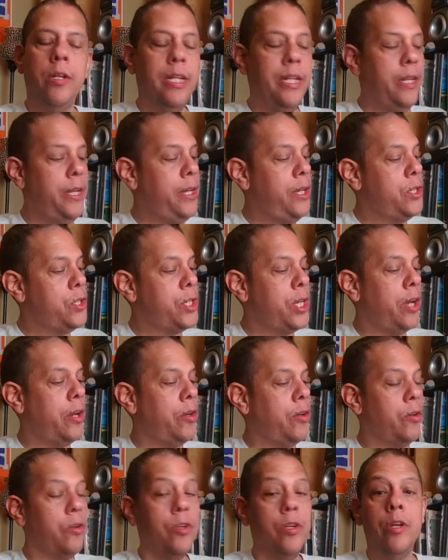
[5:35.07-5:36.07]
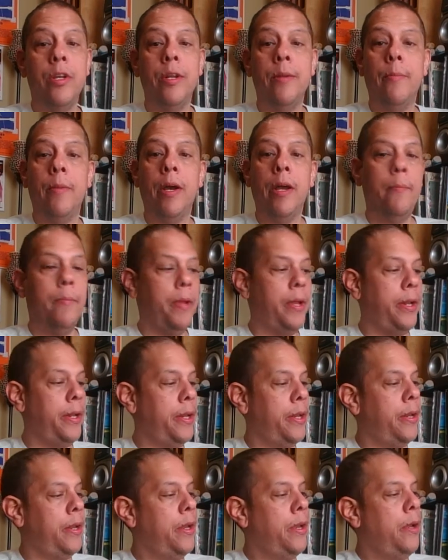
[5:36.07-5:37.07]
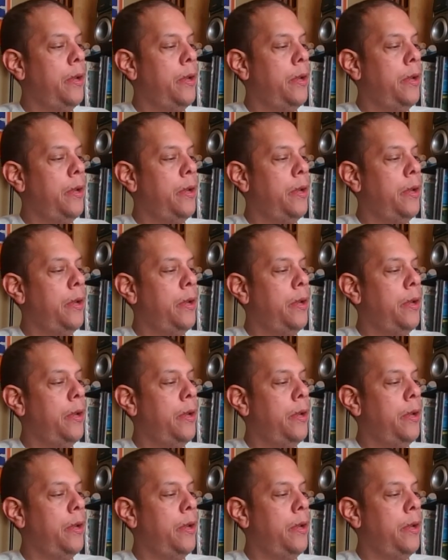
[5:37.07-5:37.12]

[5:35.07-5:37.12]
These sound good in my opinion.